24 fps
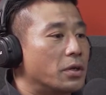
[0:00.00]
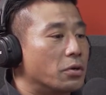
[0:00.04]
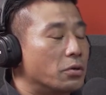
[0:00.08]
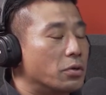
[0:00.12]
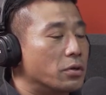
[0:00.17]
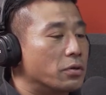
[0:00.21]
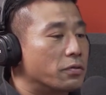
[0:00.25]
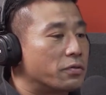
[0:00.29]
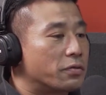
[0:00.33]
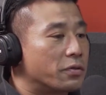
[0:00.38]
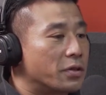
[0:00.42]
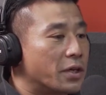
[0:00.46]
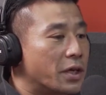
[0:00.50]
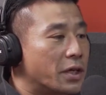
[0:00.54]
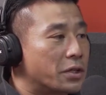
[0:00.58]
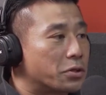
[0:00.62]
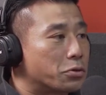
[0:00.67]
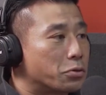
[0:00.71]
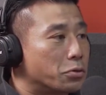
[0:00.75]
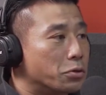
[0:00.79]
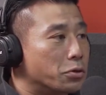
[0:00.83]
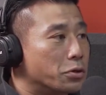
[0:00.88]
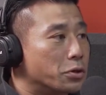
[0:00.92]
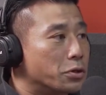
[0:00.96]
You know, in the
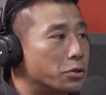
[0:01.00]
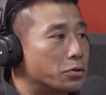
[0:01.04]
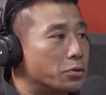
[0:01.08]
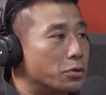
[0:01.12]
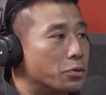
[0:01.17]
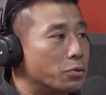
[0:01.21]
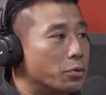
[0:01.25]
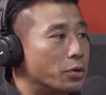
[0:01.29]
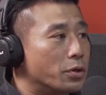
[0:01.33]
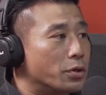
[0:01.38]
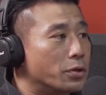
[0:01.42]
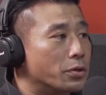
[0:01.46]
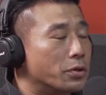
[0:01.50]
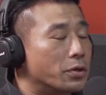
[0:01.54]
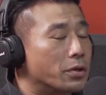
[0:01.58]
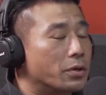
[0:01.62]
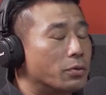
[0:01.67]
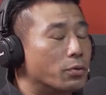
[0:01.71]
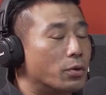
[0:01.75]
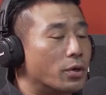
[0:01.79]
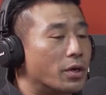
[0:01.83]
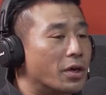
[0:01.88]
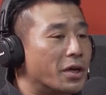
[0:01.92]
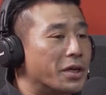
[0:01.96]
financial industry where
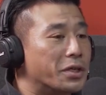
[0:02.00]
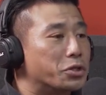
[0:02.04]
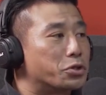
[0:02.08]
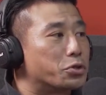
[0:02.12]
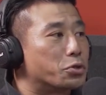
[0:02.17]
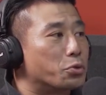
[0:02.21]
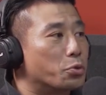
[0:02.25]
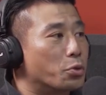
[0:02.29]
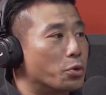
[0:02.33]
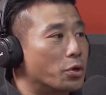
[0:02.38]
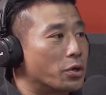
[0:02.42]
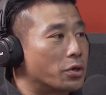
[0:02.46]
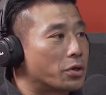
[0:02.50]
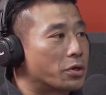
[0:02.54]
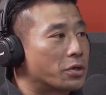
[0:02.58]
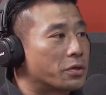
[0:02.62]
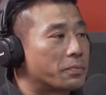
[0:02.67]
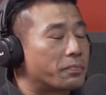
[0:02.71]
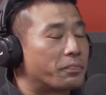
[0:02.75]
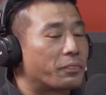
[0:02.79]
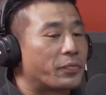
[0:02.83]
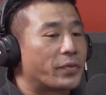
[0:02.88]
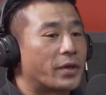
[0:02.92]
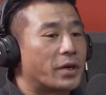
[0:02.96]
I used to work,
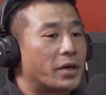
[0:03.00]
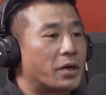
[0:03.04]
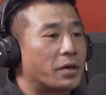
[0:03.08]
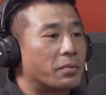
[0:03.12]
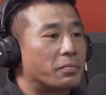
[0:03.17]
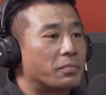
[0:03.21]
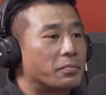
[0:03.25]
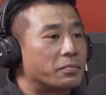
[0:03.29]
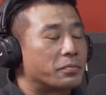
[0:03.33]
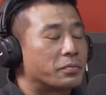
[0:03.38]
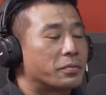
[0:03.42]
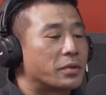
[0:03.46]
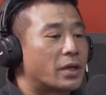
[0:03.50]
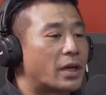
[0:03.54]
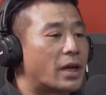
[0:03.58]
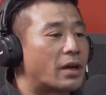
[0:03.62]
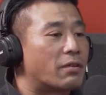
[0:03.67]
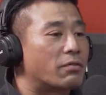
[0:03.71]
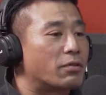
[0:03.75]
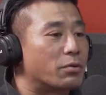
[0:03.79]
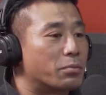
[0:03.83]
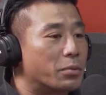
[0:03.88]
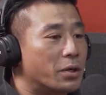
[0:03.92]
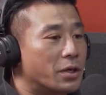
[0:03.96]

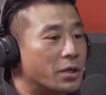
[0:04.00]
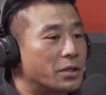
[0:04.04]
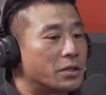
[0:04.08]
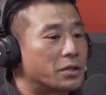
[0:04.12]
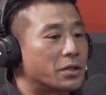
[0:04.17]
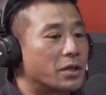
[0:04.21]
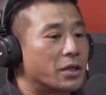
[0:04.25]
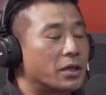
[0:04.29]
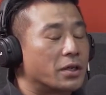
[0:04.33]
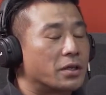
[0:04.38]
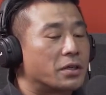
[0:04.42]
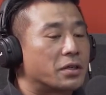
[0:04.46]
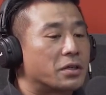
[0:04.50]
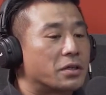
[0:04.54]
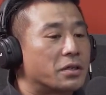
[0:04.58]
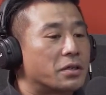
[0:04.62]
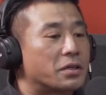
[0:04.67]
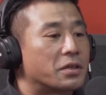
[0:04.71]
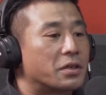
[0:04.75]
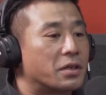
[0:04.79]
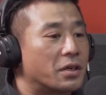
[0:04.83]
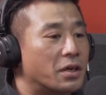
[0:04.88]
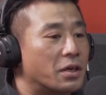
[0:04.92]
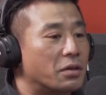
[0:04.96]
everybody said
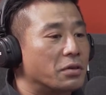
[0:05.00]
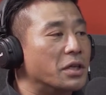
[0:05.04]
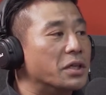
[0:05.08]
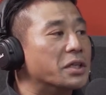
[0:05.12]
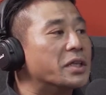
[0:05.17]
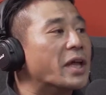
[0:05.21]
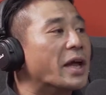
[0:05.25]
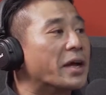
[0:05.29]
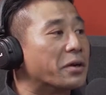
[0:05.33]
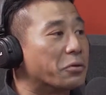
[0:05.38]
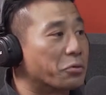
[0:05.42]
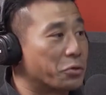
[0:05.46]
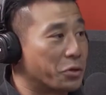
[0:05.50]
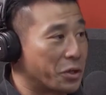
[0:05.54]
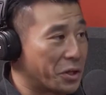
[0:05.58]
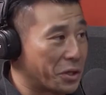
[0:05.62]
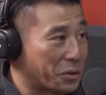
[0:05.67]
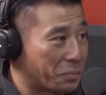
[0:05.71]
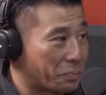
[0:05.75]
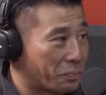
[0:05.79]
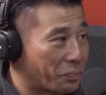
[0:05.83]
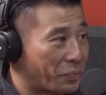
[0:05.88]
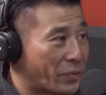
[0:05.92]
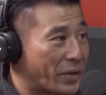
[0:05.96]

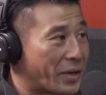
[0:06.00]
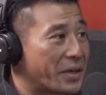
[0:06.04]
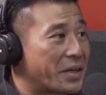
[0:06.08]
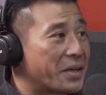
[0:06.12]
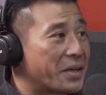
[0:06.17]
integrity.